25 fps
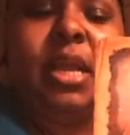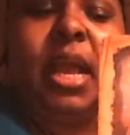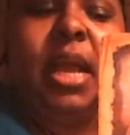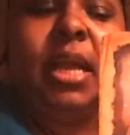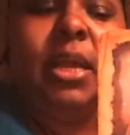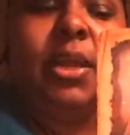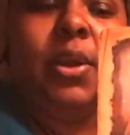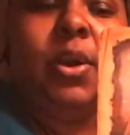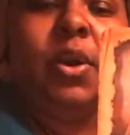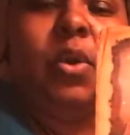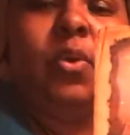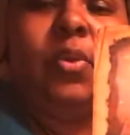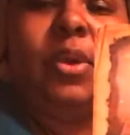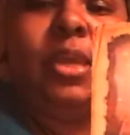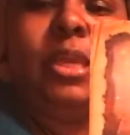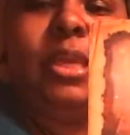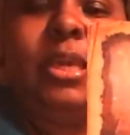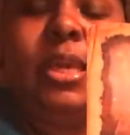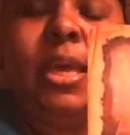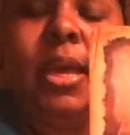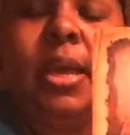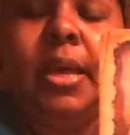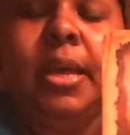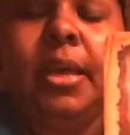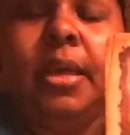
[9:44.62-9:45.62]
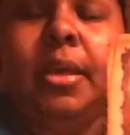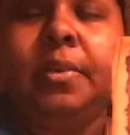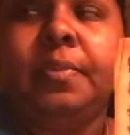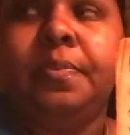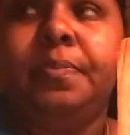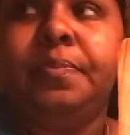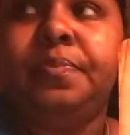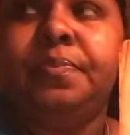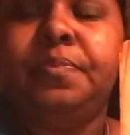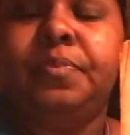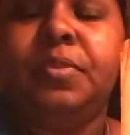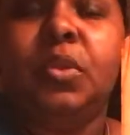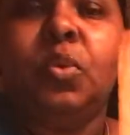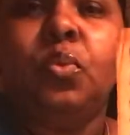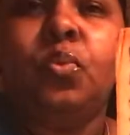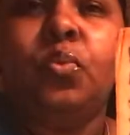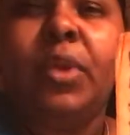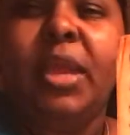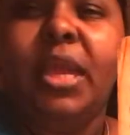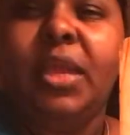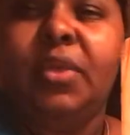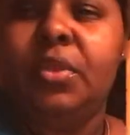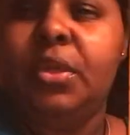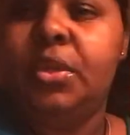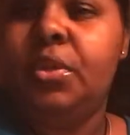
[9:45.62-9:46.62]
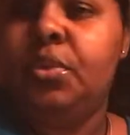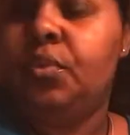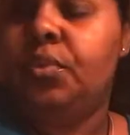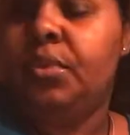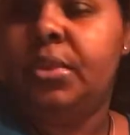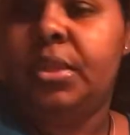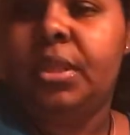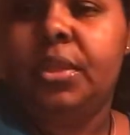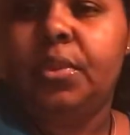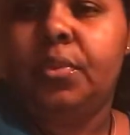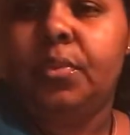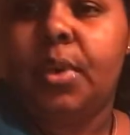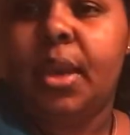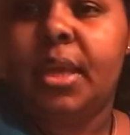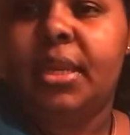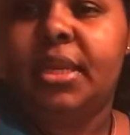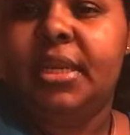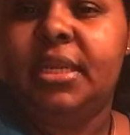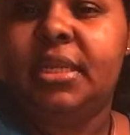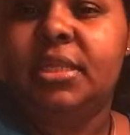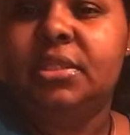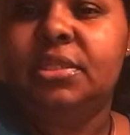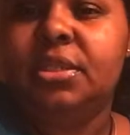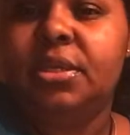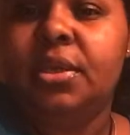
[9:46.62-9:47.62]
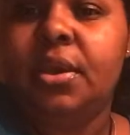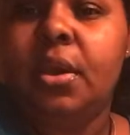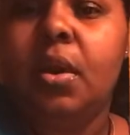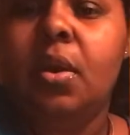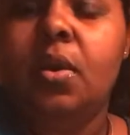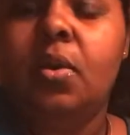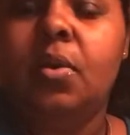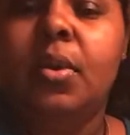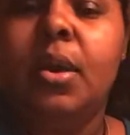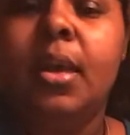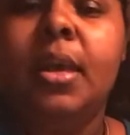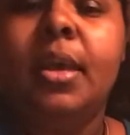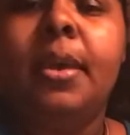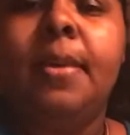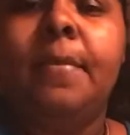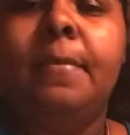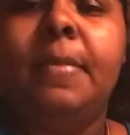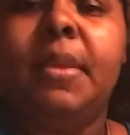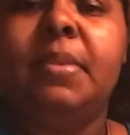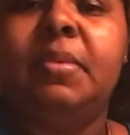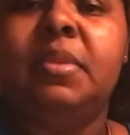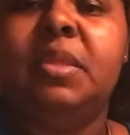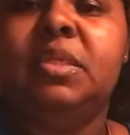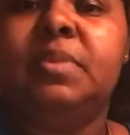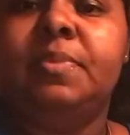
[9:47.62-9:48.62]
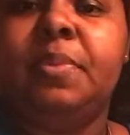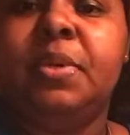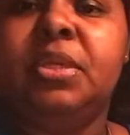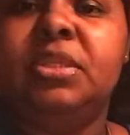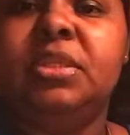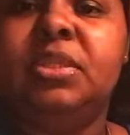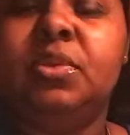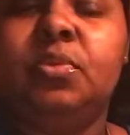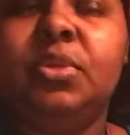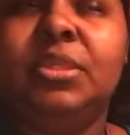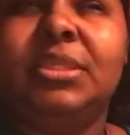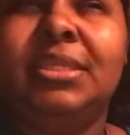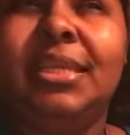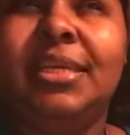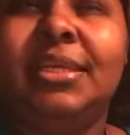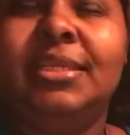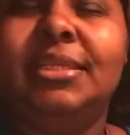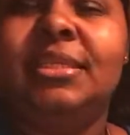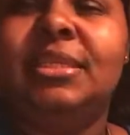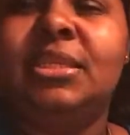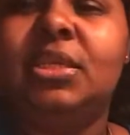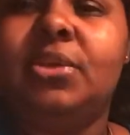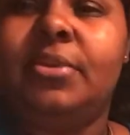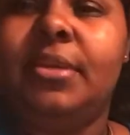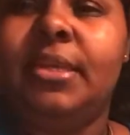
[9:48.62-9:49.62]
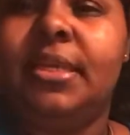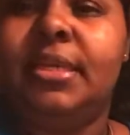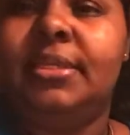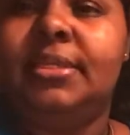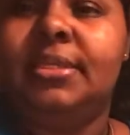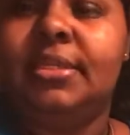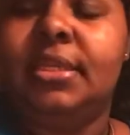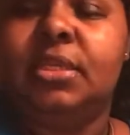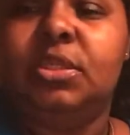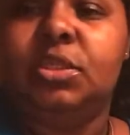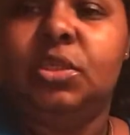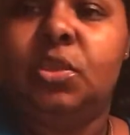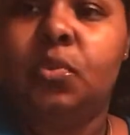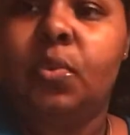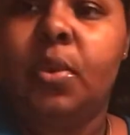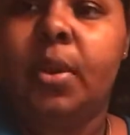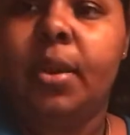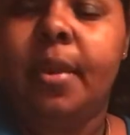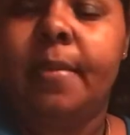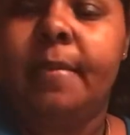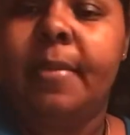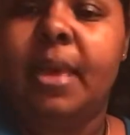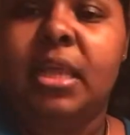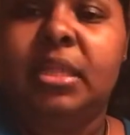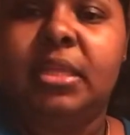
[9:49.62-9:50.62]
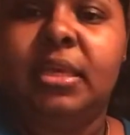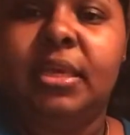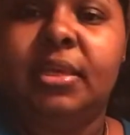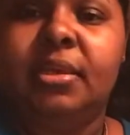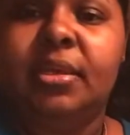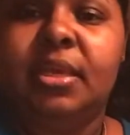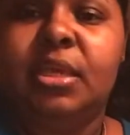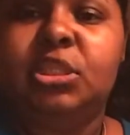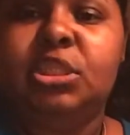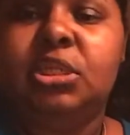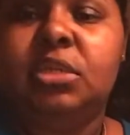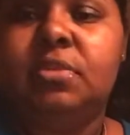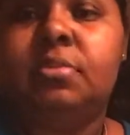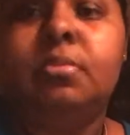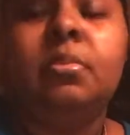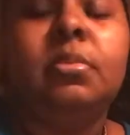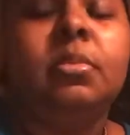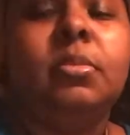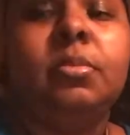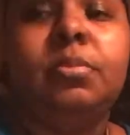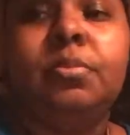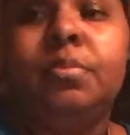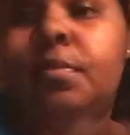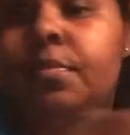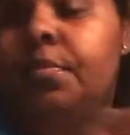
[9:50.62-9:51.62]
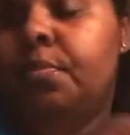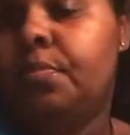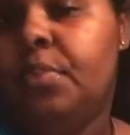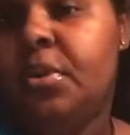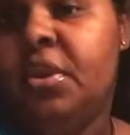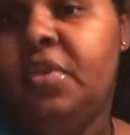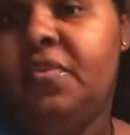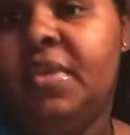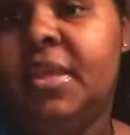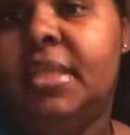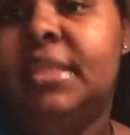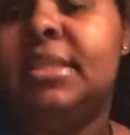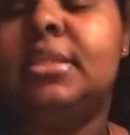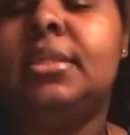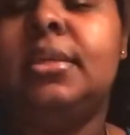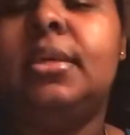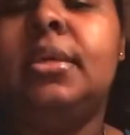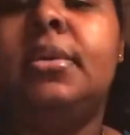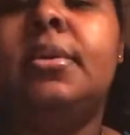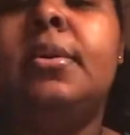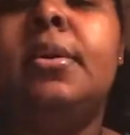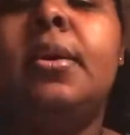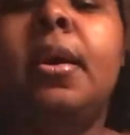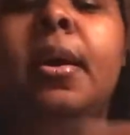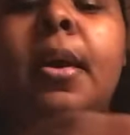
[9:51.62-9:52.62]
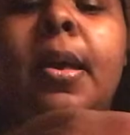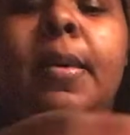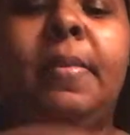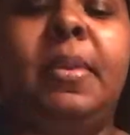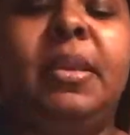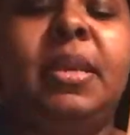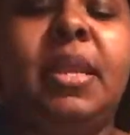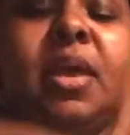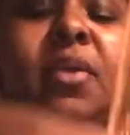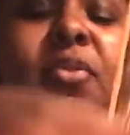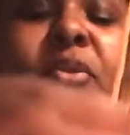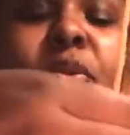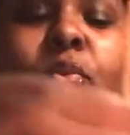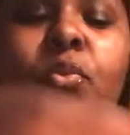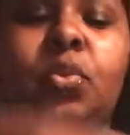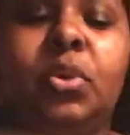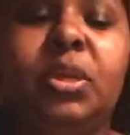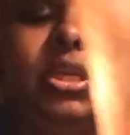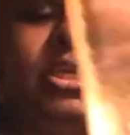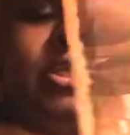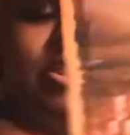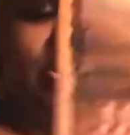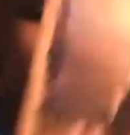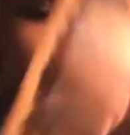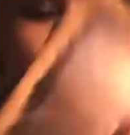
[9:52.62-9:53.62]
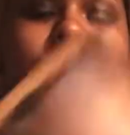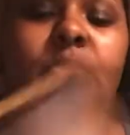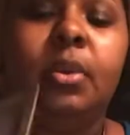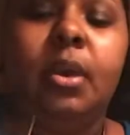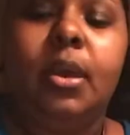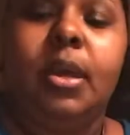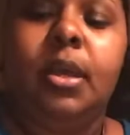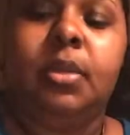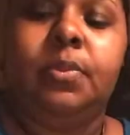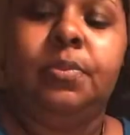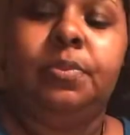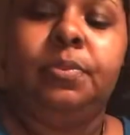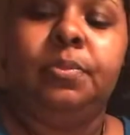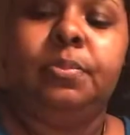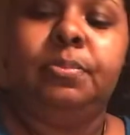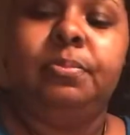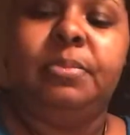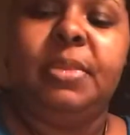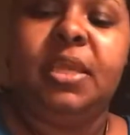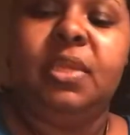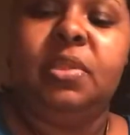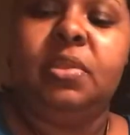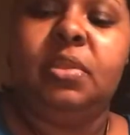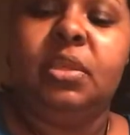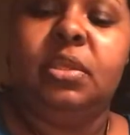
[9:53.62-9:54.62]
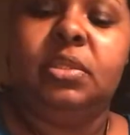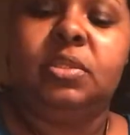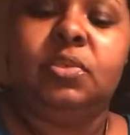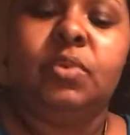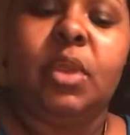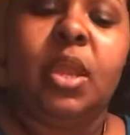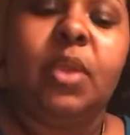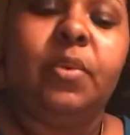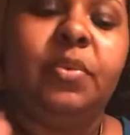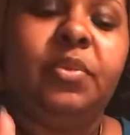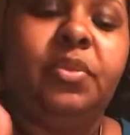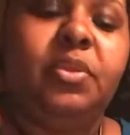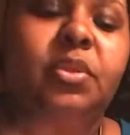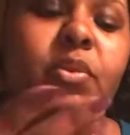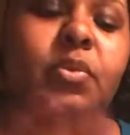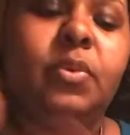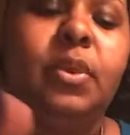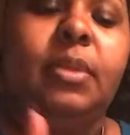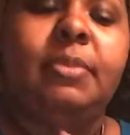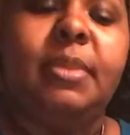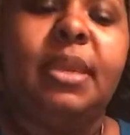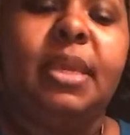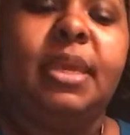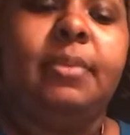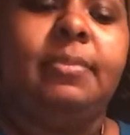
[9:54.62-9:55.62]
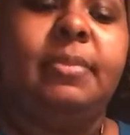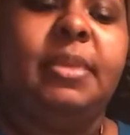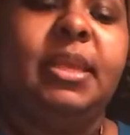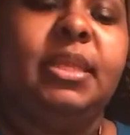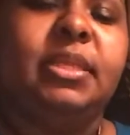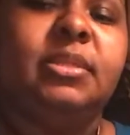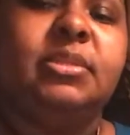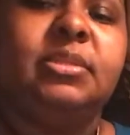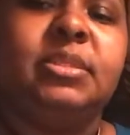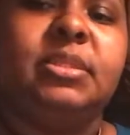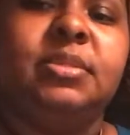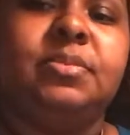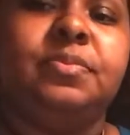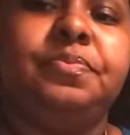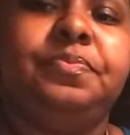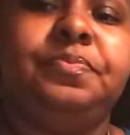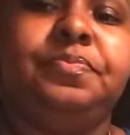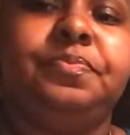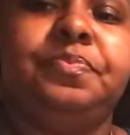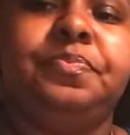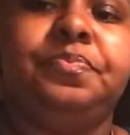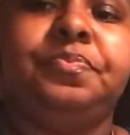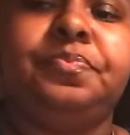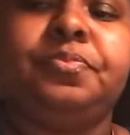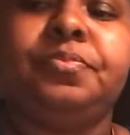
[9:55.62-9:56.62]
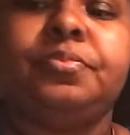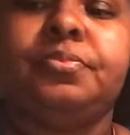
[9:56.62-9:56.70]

were not going um, the way that you really wanted it to go. Maybe this person wasn't as serious as you were about the connection previously, but now they're wanting to um, make things right with you and make amends. All